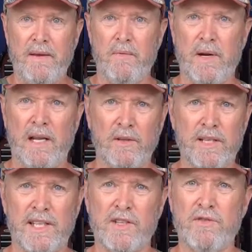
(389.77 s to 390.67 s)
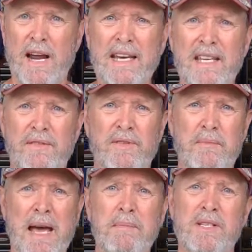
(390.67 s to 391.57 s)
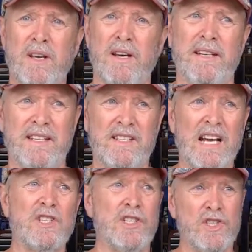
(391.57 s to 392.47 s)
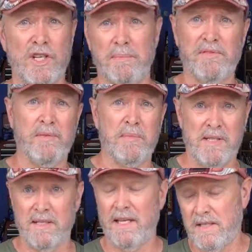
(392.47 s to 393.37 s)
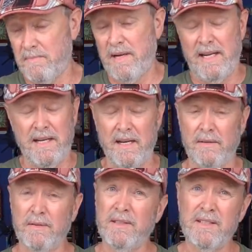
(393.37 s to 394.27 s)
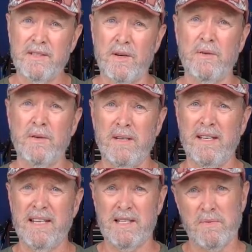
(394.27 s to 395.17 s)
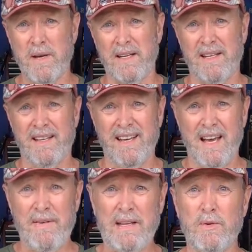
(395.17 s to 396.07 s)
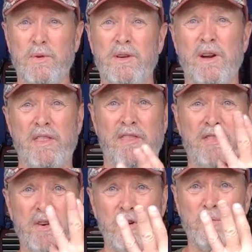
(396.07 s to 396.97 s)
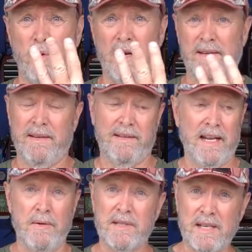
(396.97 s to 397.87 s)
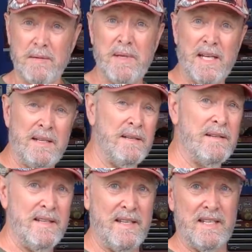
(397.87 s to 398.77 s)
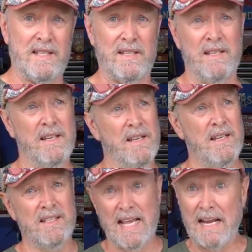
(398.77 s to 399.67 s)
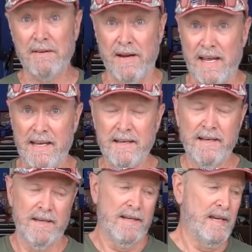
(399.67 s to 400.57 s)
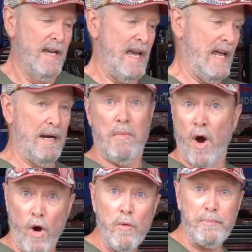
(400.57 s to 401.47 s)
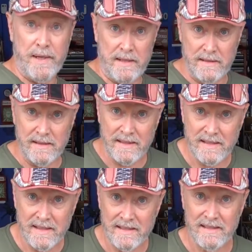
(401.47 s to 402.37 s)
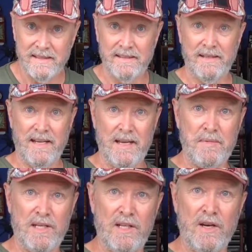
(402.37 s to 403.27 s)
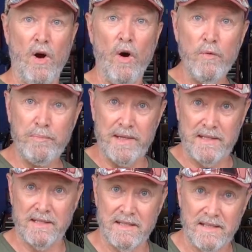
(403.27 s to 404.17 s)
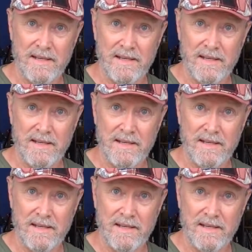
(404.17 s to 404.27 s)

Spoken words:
when I look at the tracking from Amazon, it's actually shipped from the States. But anyhow, so guess what? I've had to order a third one. Now it's coming in this Saturday, and I'm hoping, the hope is